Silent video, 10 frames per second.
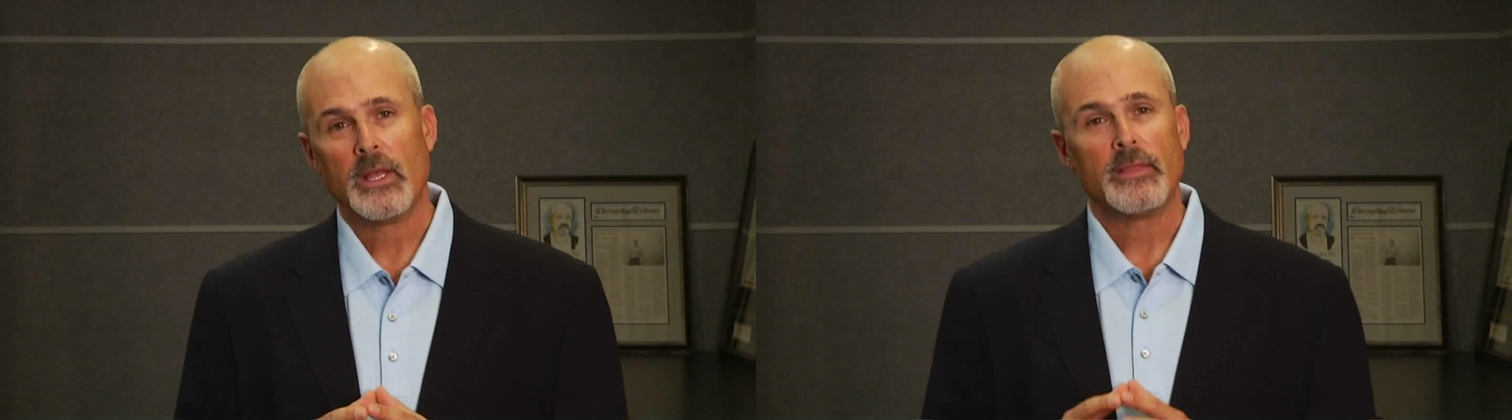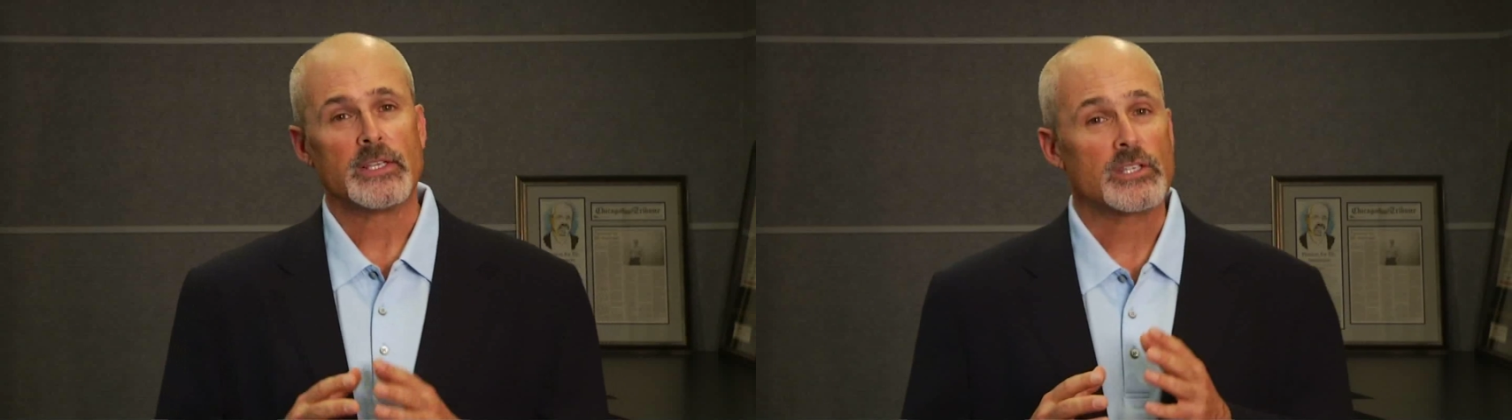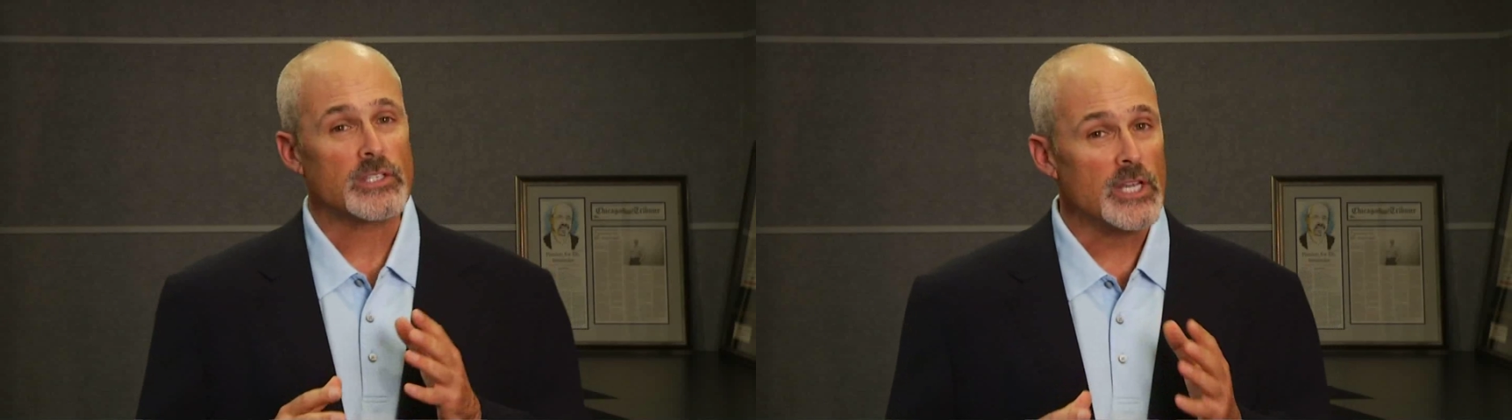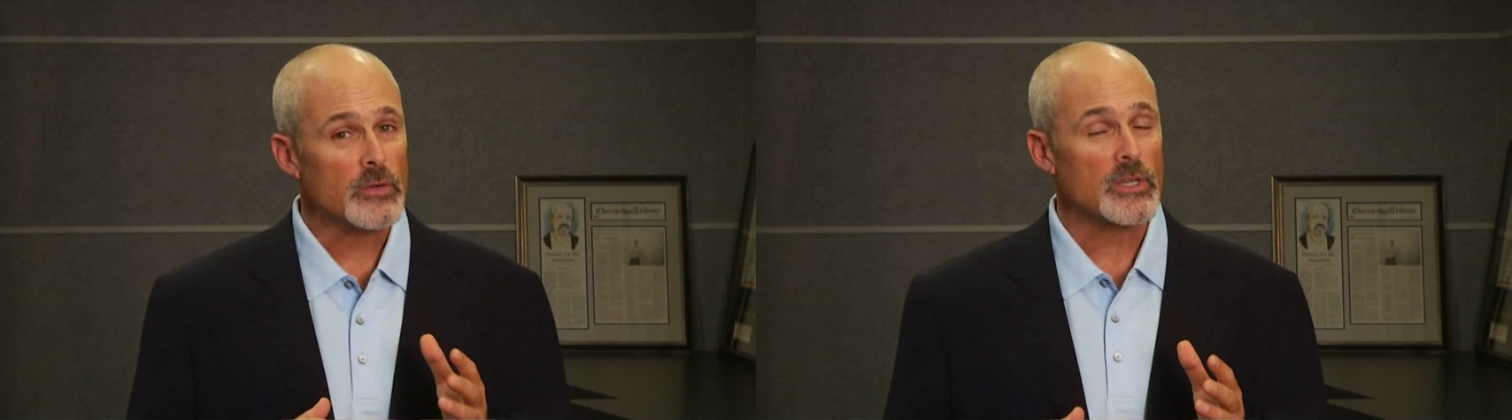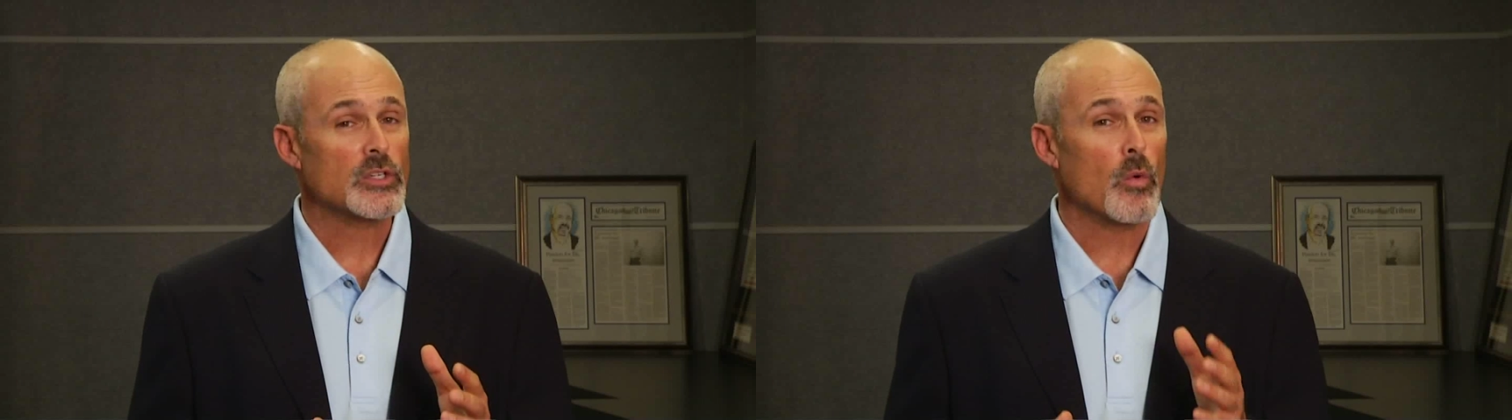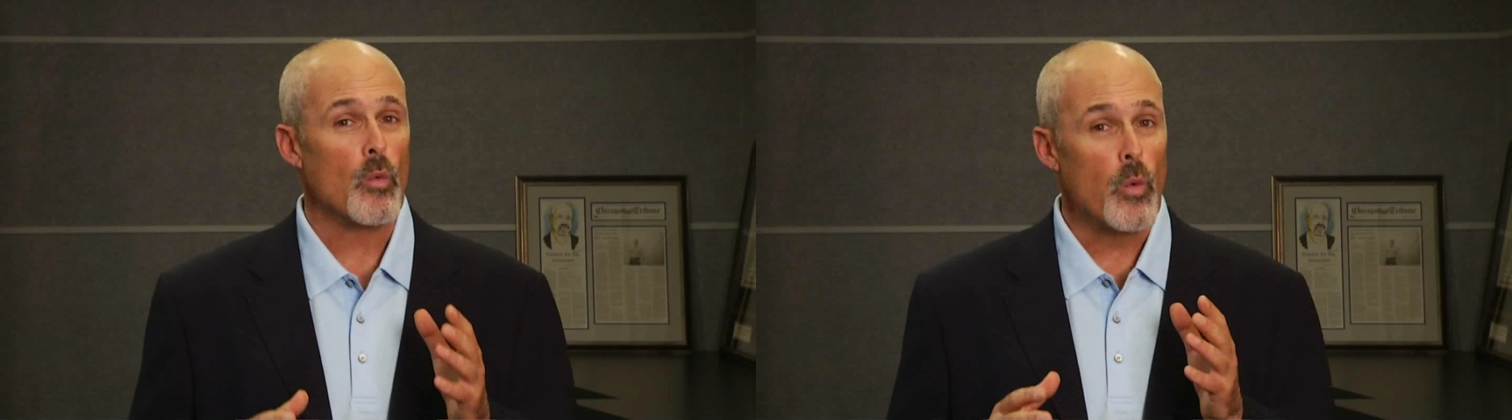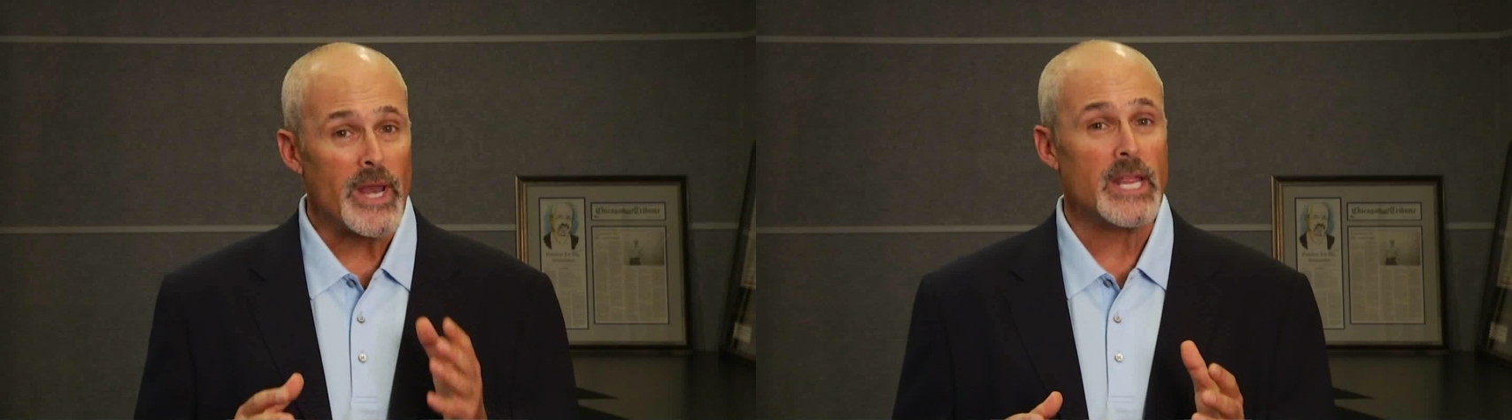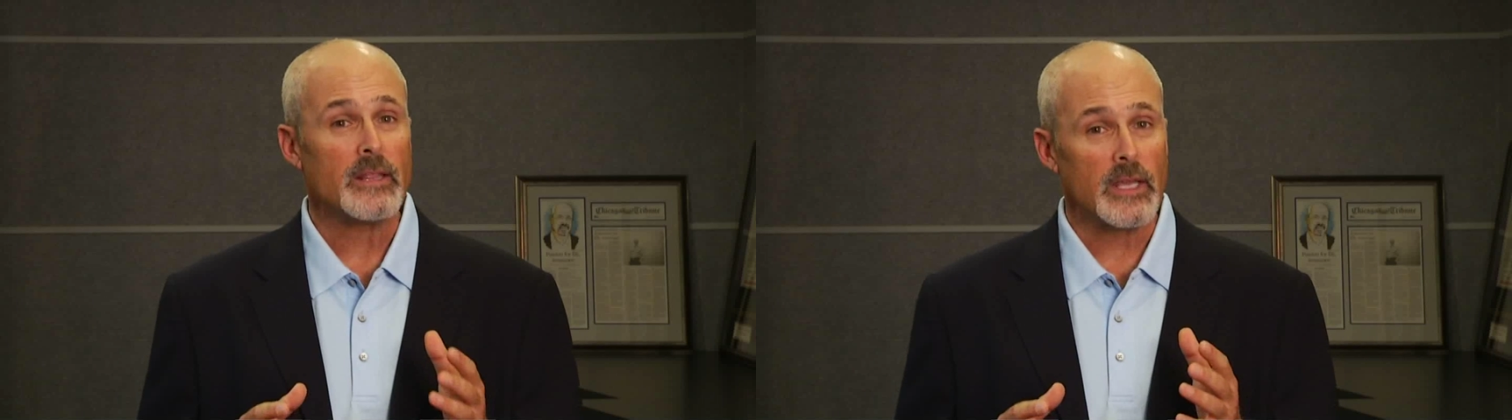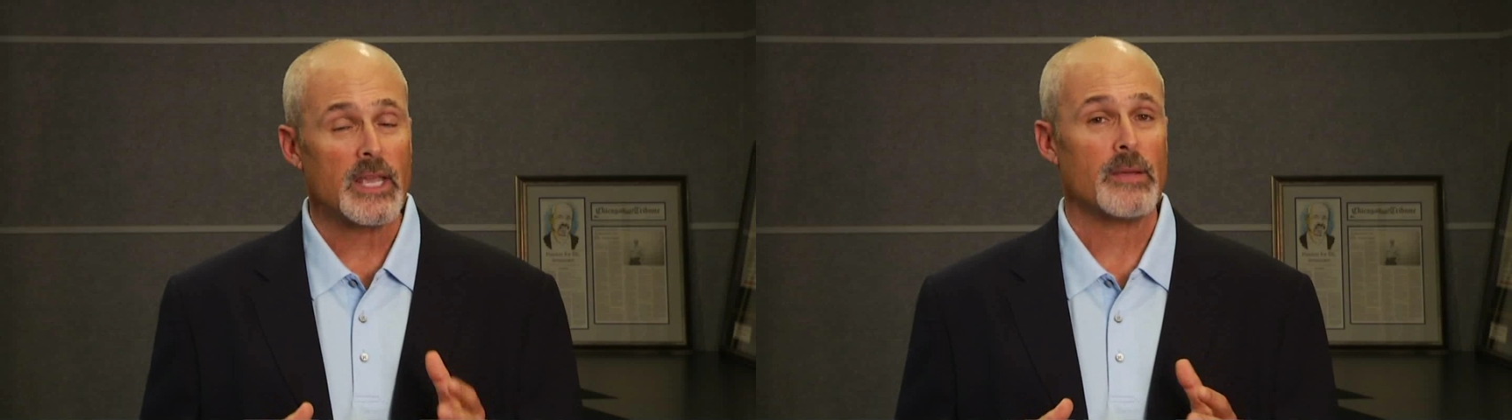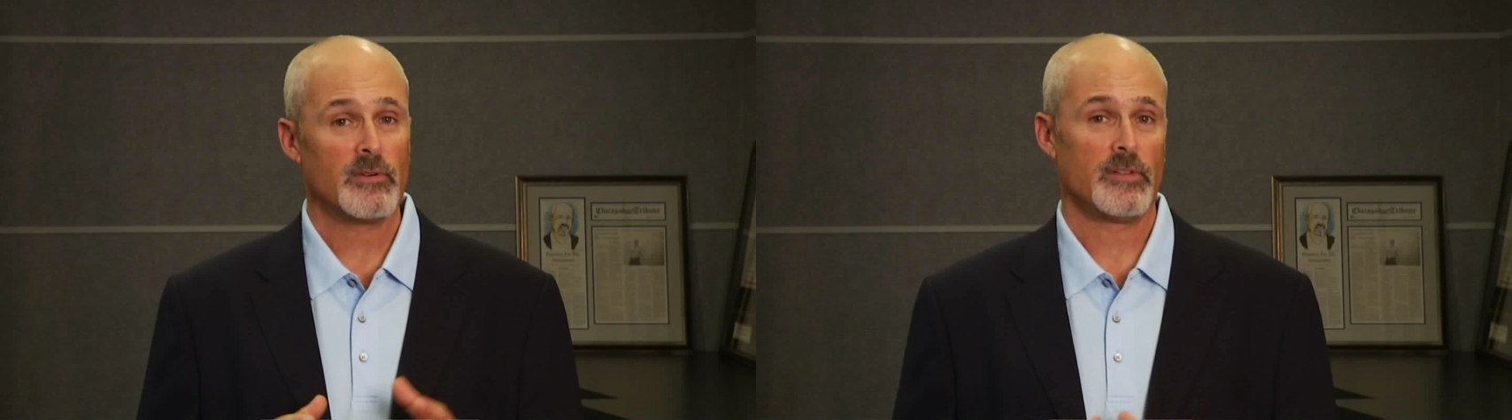The secret to winning the
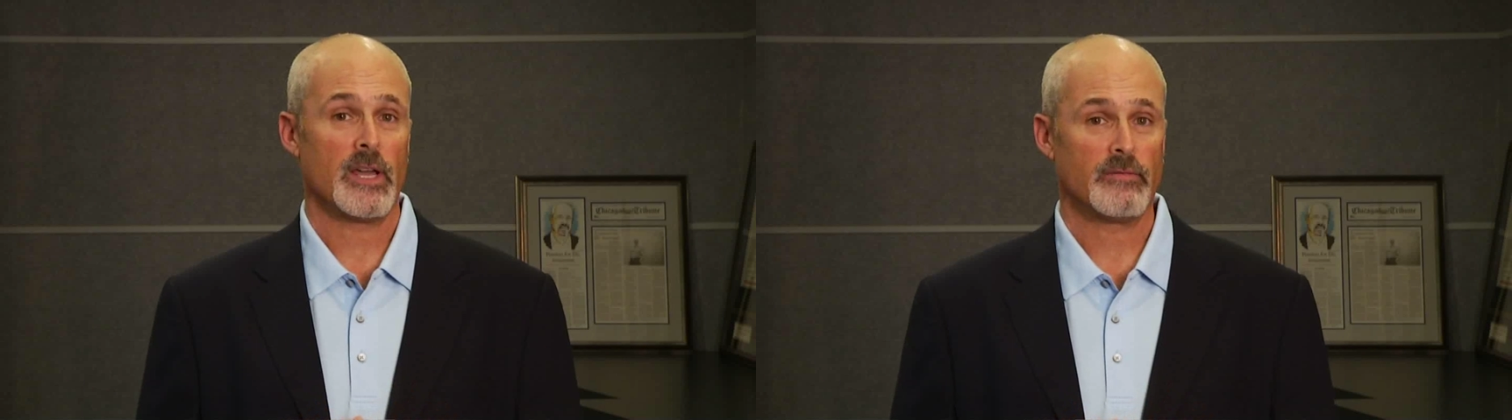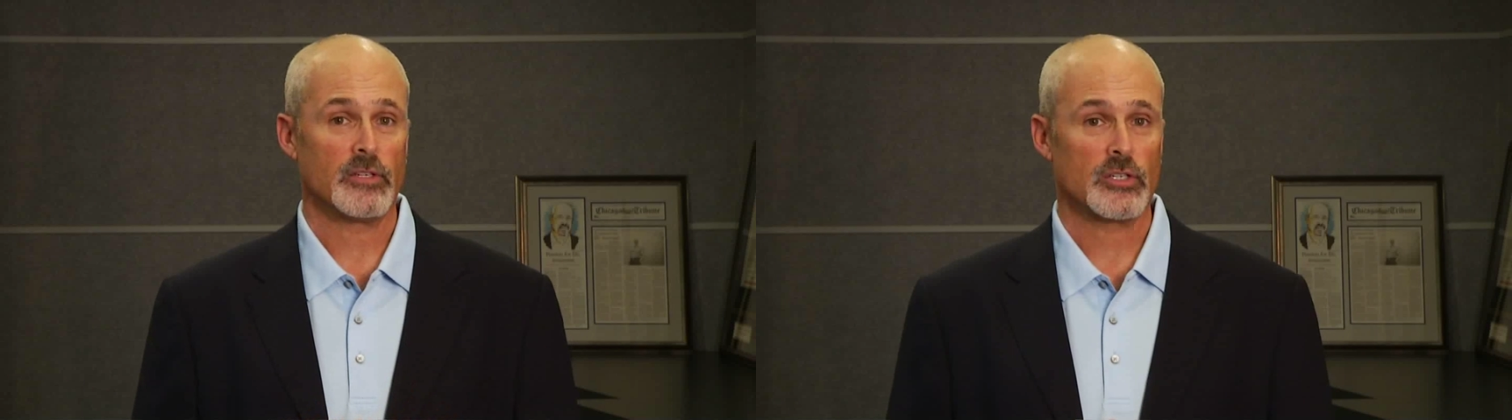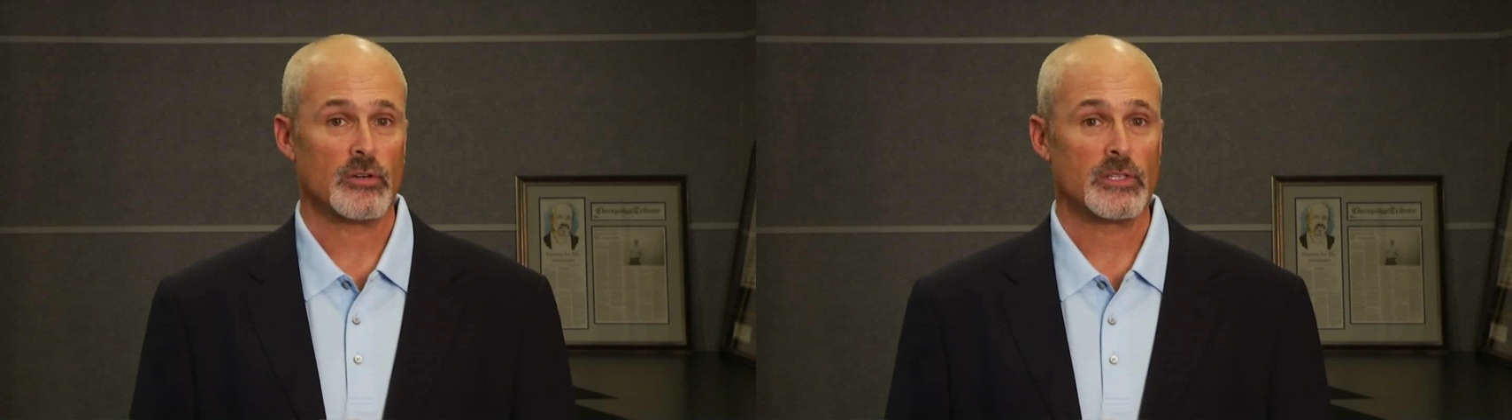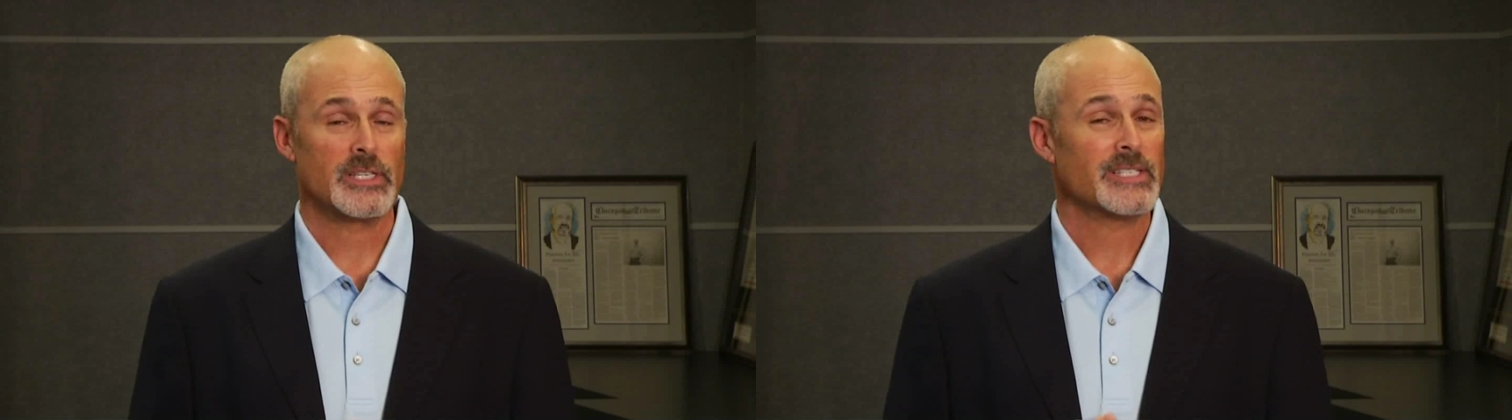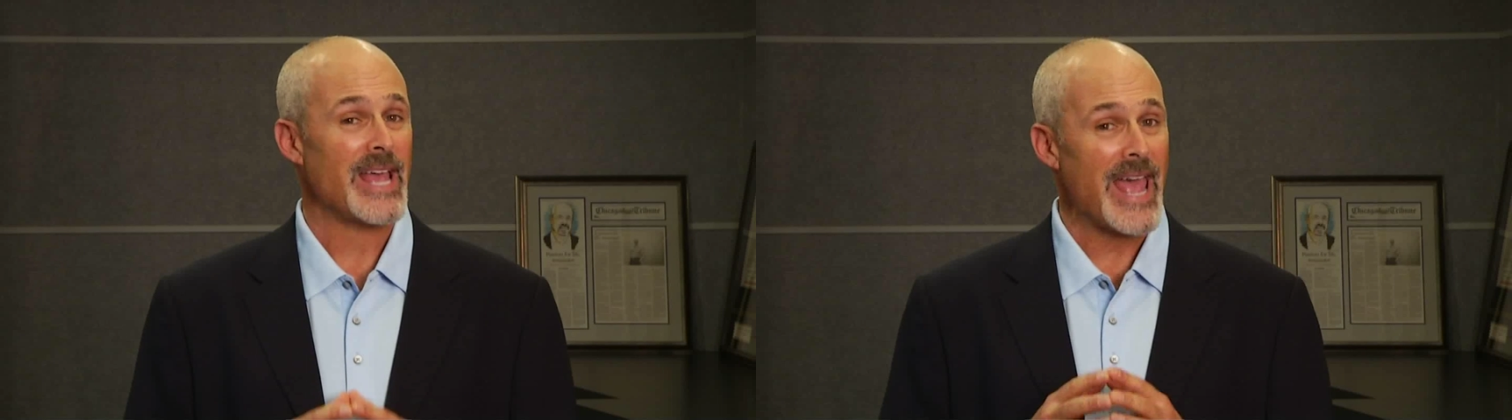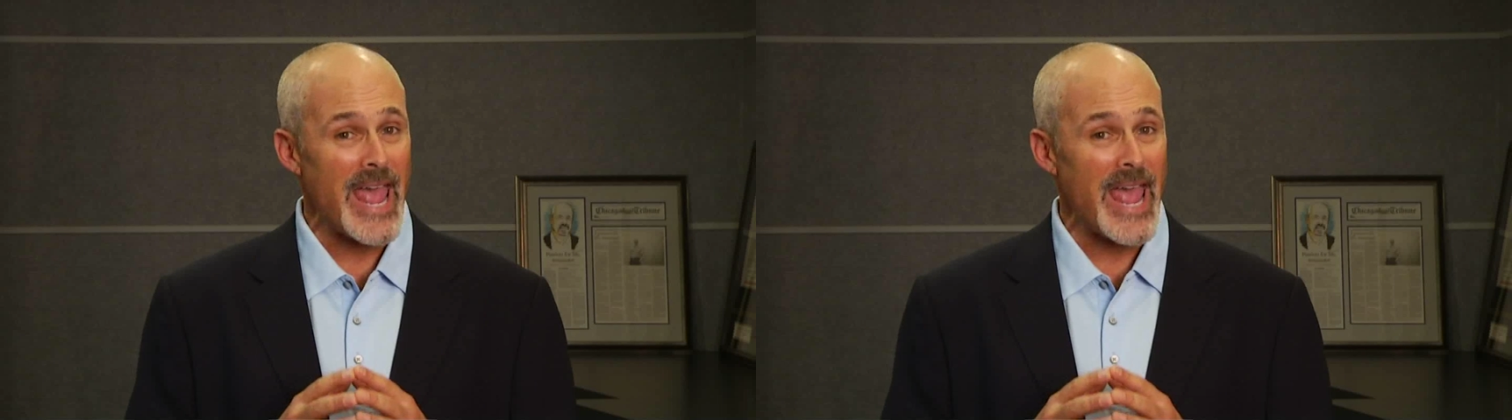game of life insurance is